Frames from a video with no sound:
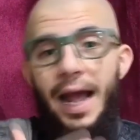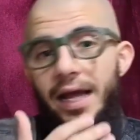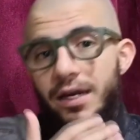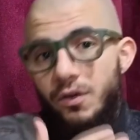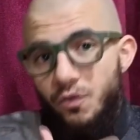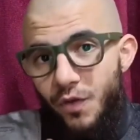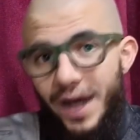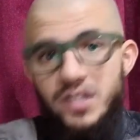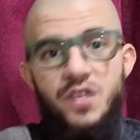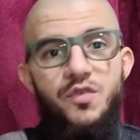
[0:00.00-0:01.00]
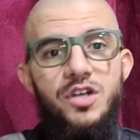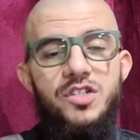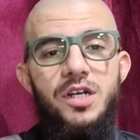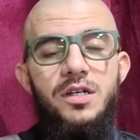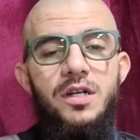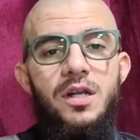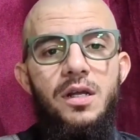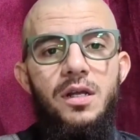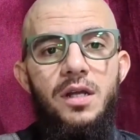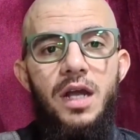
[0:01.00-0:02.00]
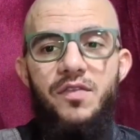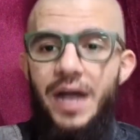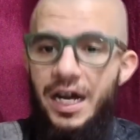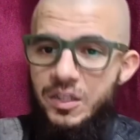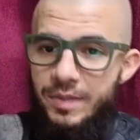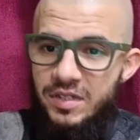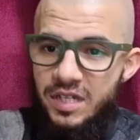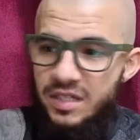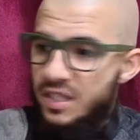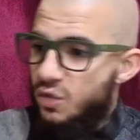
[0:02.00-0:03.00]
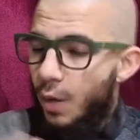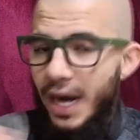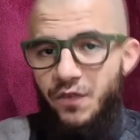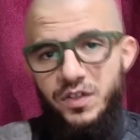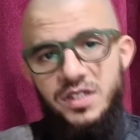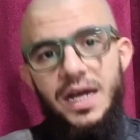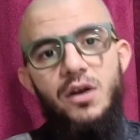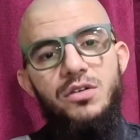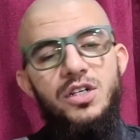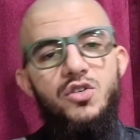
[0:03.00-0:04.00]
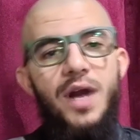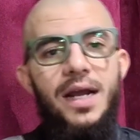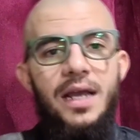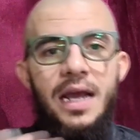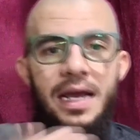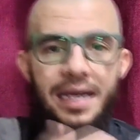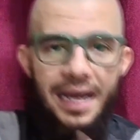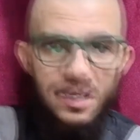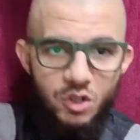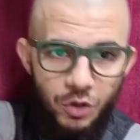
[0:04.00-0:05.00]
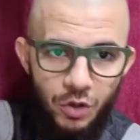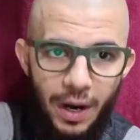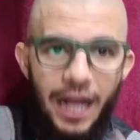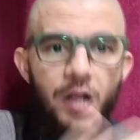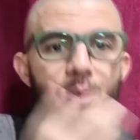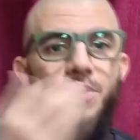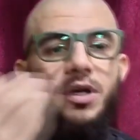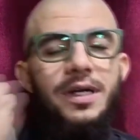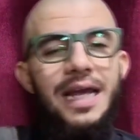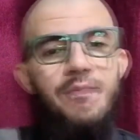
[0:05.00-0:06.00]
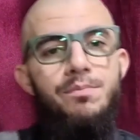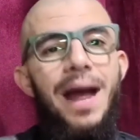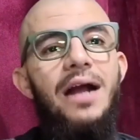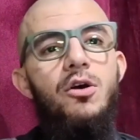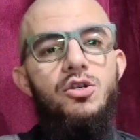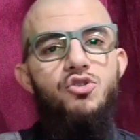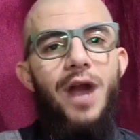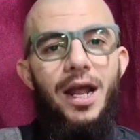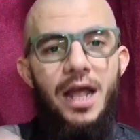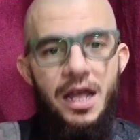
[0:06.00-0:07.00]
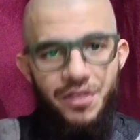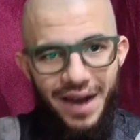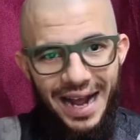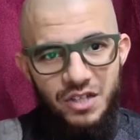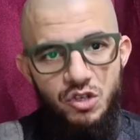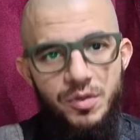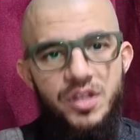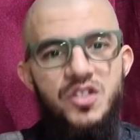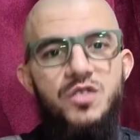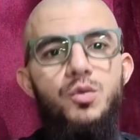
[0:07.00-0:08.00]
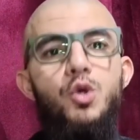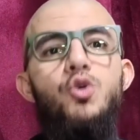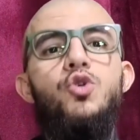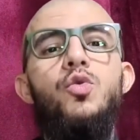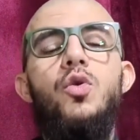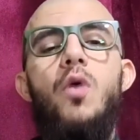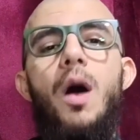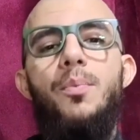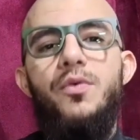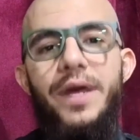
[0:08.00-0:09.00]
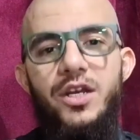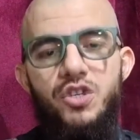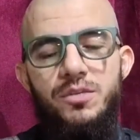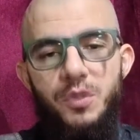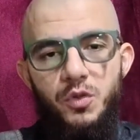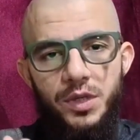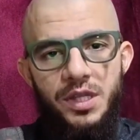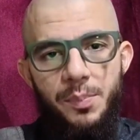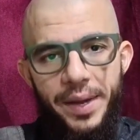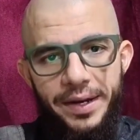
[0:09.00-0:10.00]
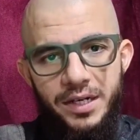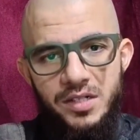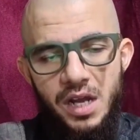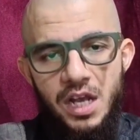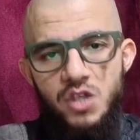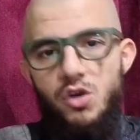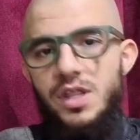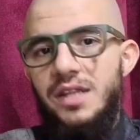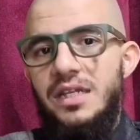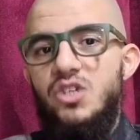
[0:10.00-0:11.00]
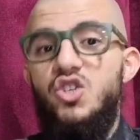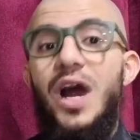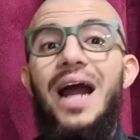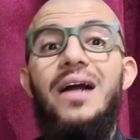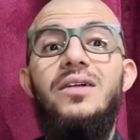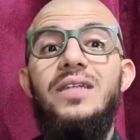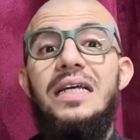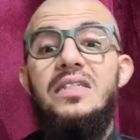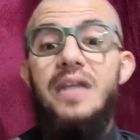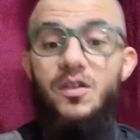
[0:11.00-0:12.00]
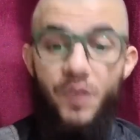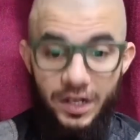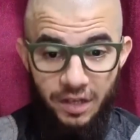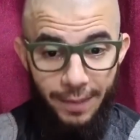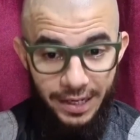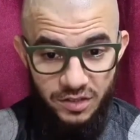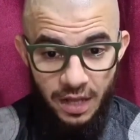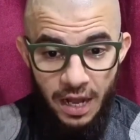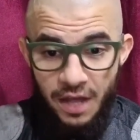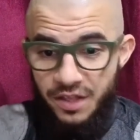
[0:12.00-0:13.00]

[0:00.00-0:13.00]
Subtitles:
And vice versa. If the husband sees his wife is not on the track, he has to help her get back on track. There has to be this mutual cooperation between the parents so that the child is not victimized.